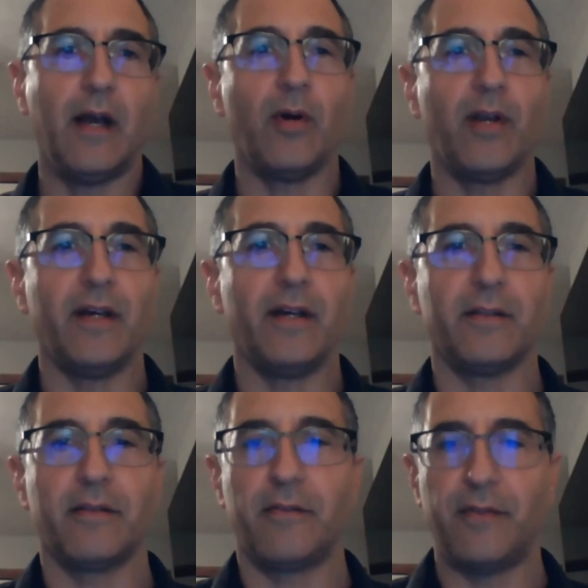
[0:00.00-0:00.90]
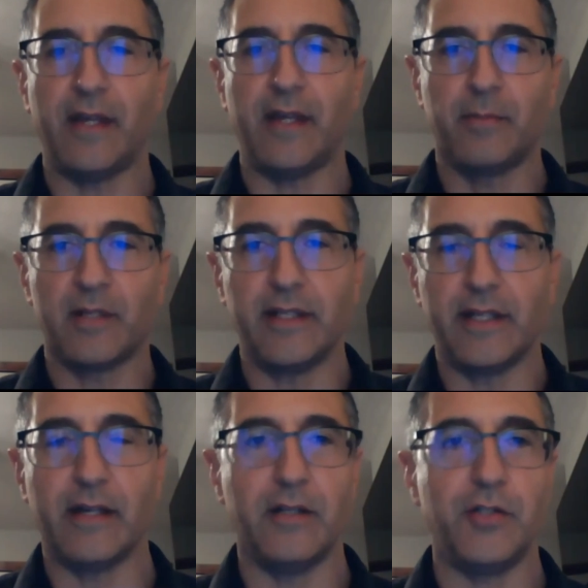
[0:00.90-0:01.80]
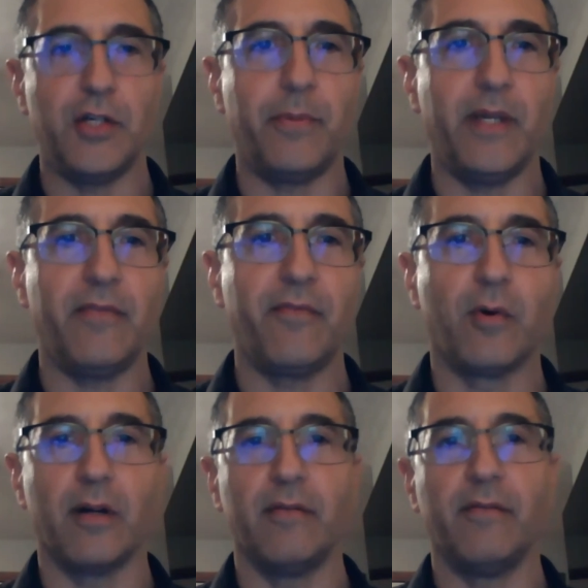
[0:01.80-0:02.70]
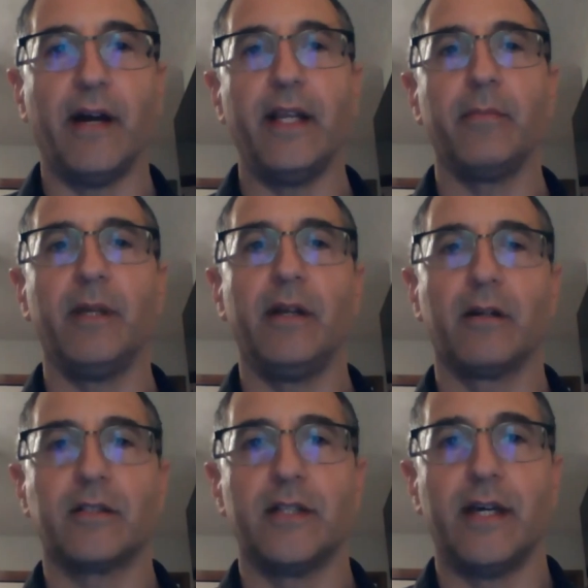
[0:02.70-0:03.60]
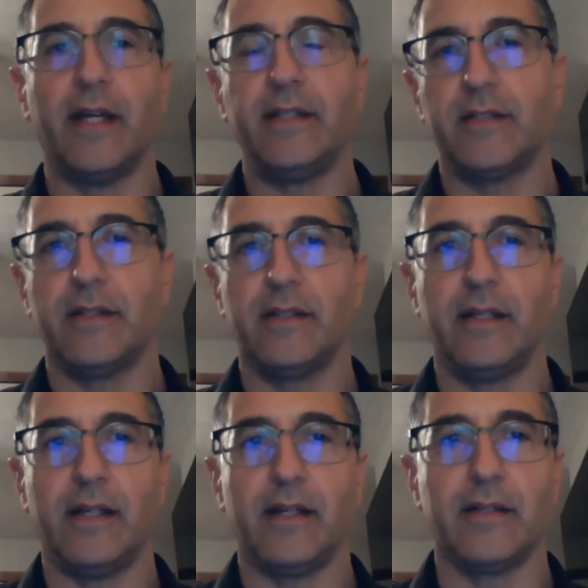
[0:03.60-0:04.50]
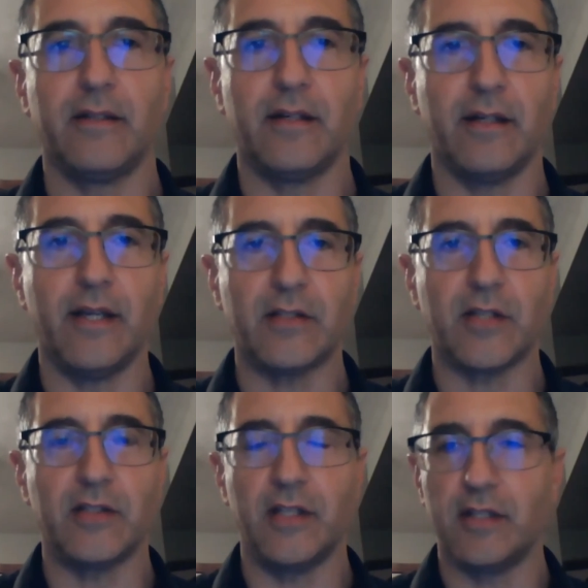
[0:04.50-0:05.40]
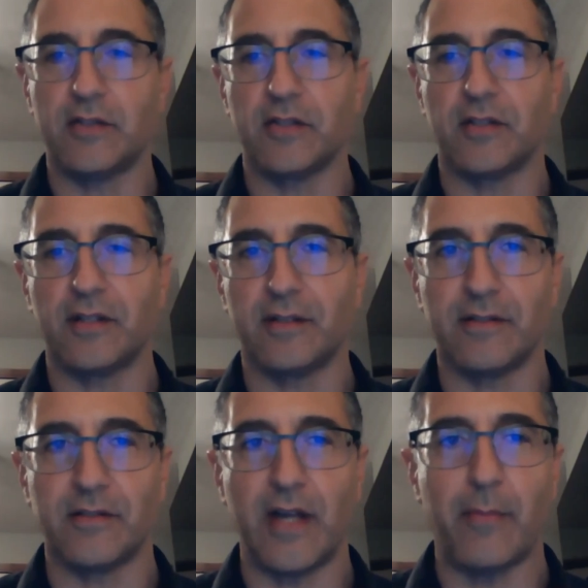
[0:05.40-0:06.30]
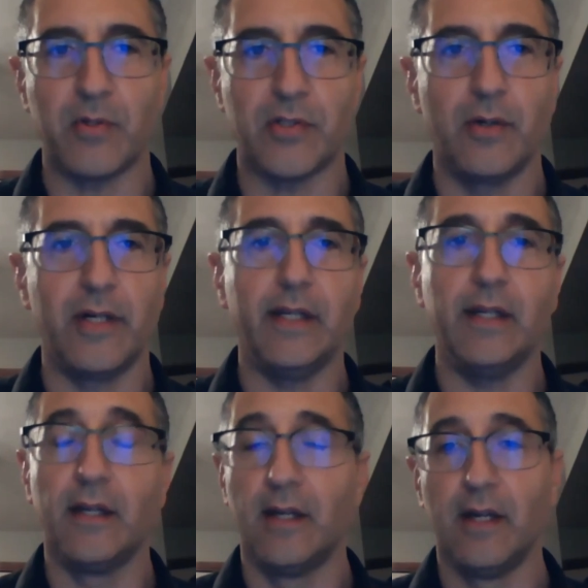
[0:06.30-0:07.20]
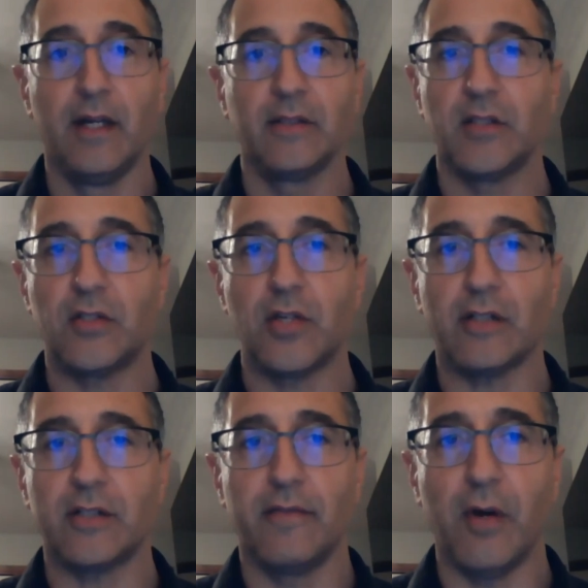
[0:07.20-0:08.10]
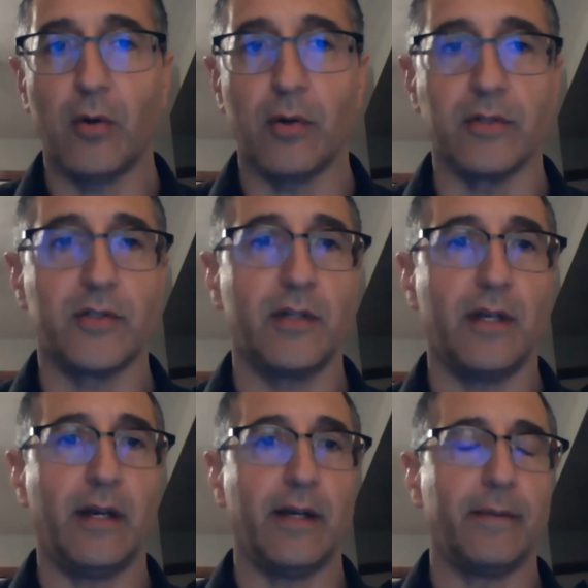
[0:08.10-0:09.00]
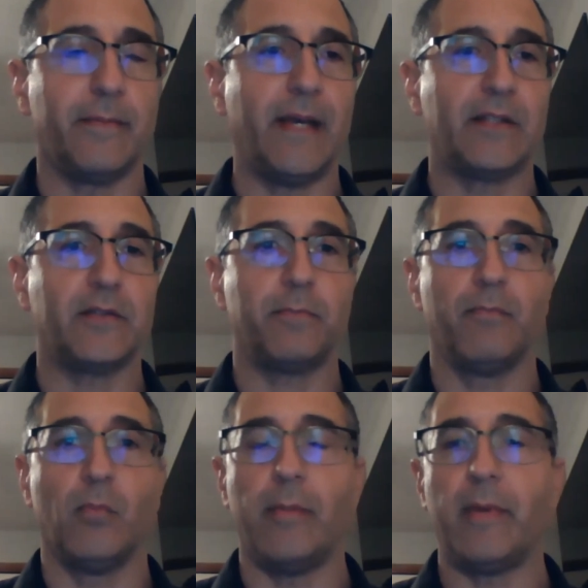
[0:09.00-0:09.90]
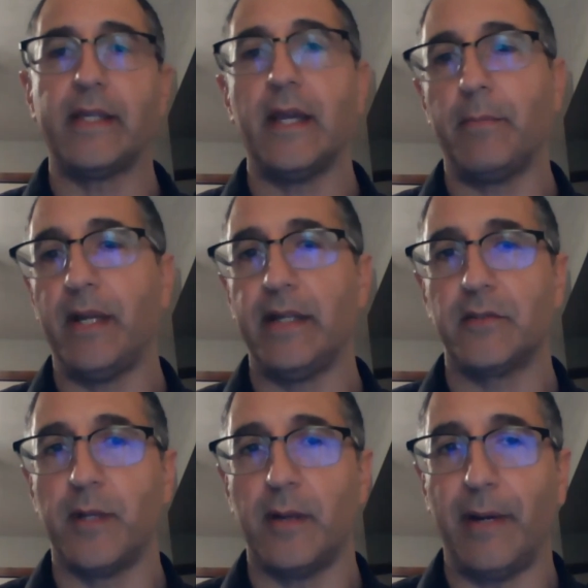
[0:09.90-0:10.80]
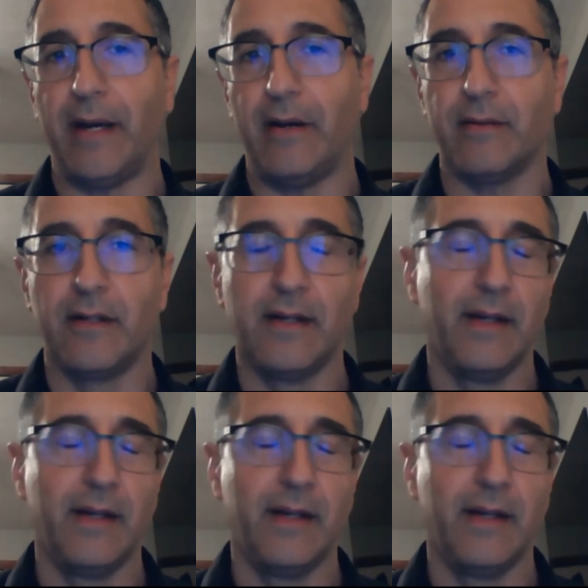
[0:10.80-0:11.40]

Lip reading: I want to thank McLean County GOP for inviting me here tonight. And yes, I see this as an opportunity to talk to the voters. That's what my campaign has been about.